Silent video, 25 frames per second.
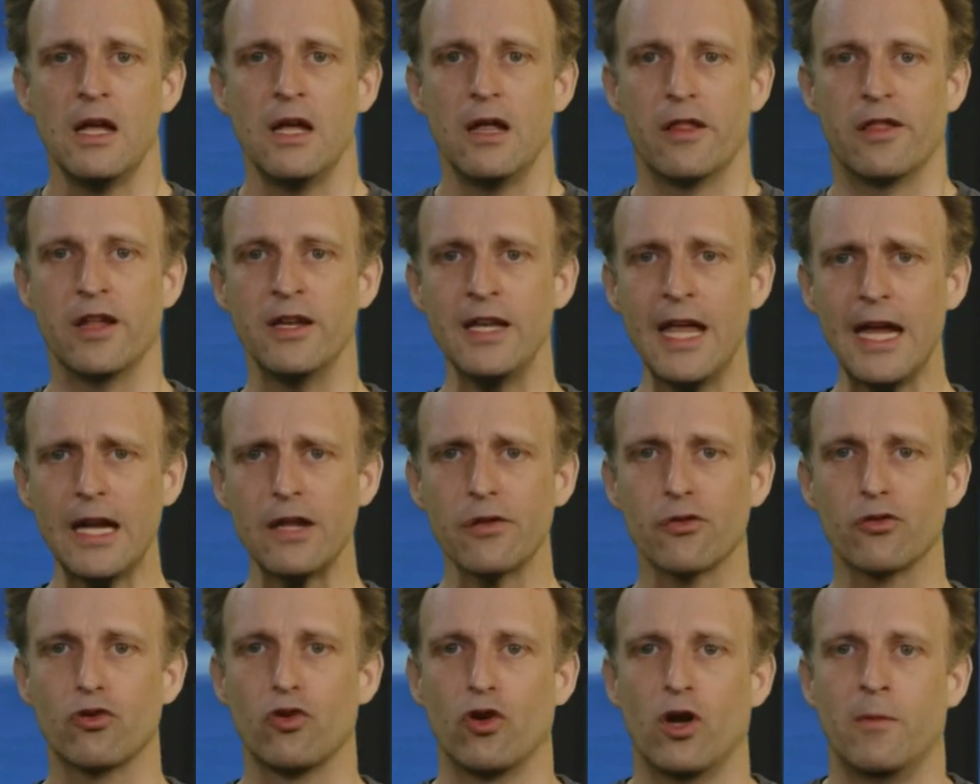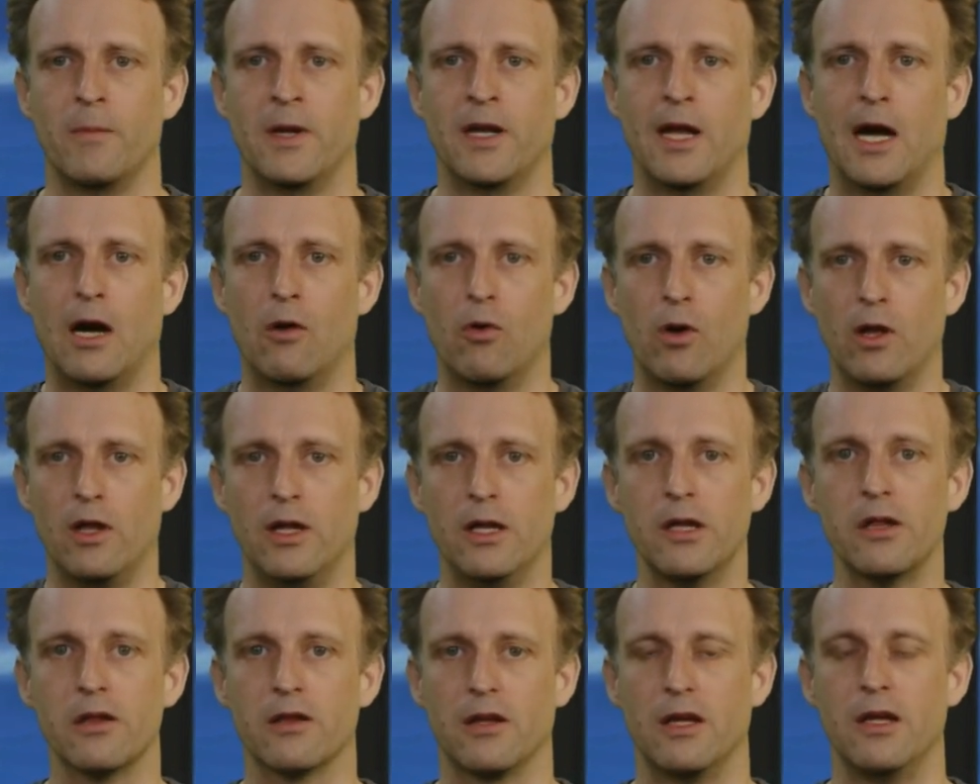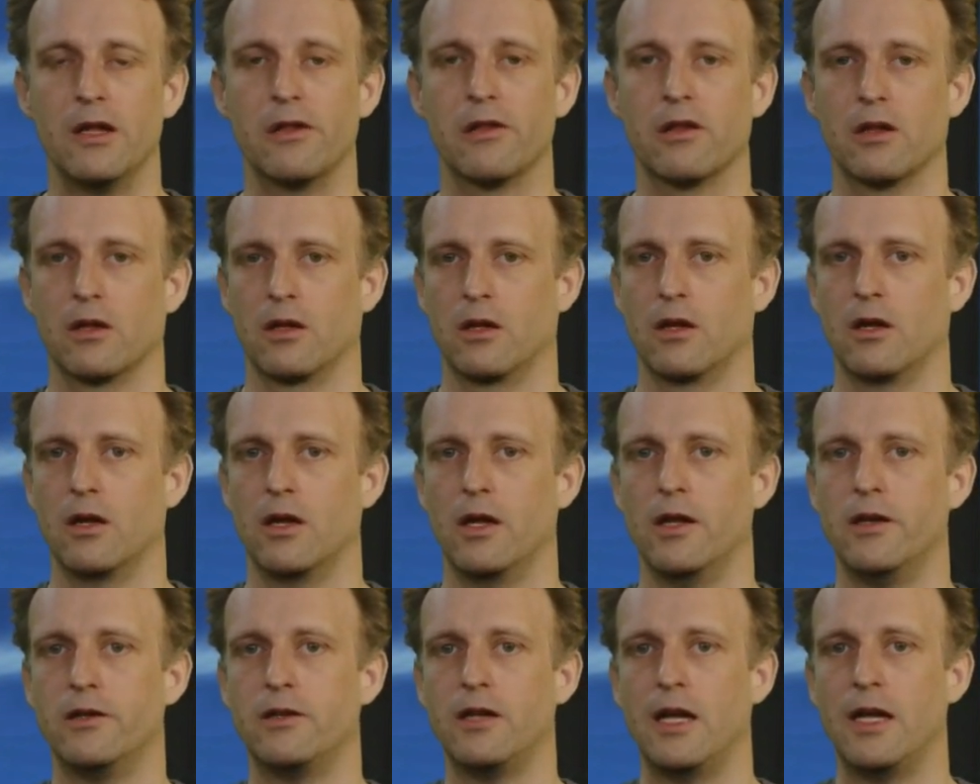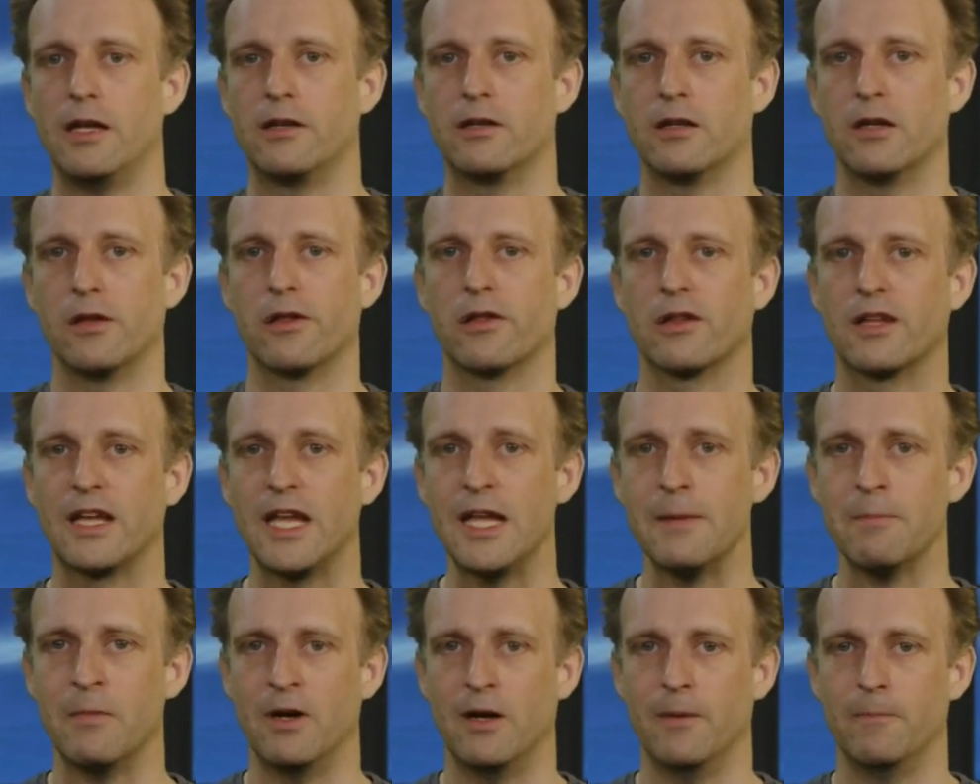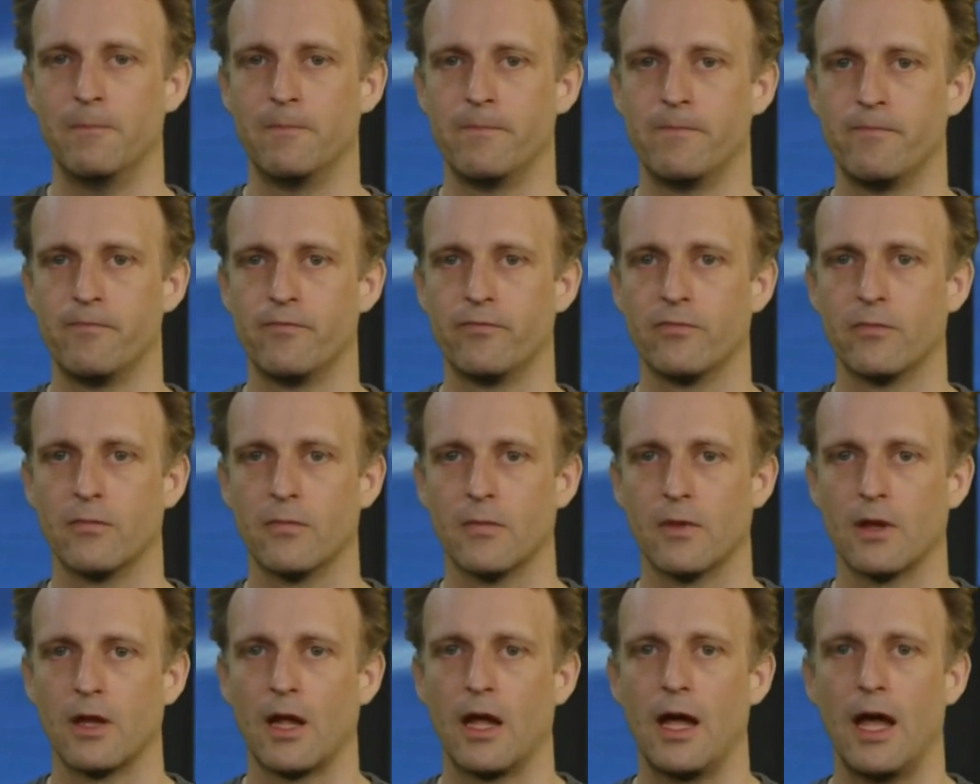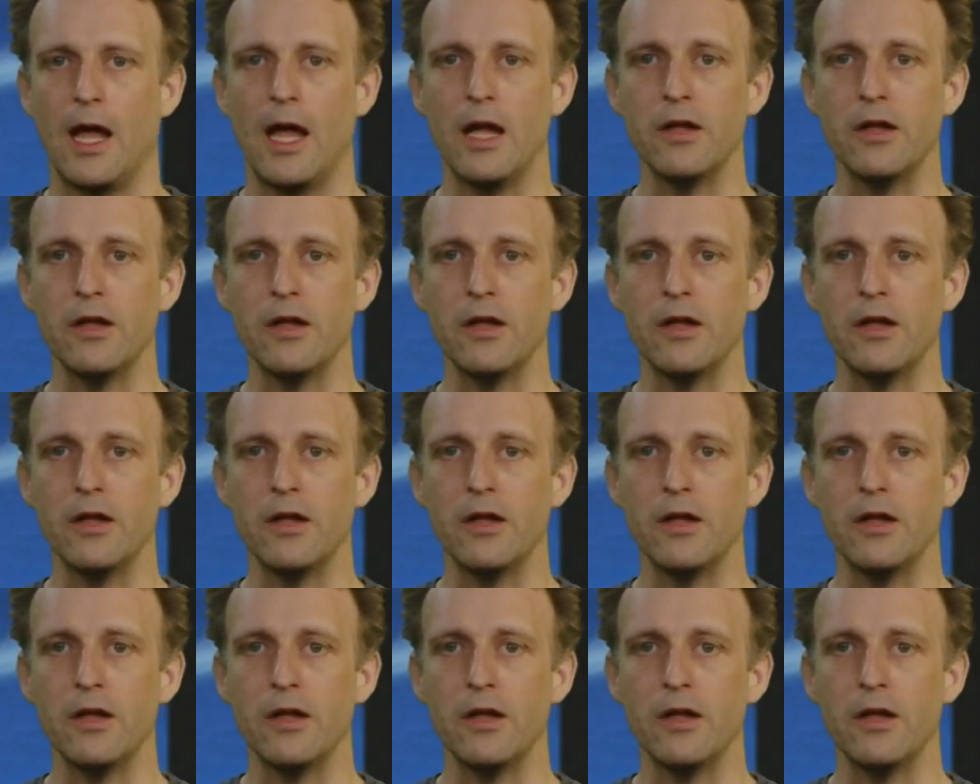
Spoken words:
The next term in our list is data schema. A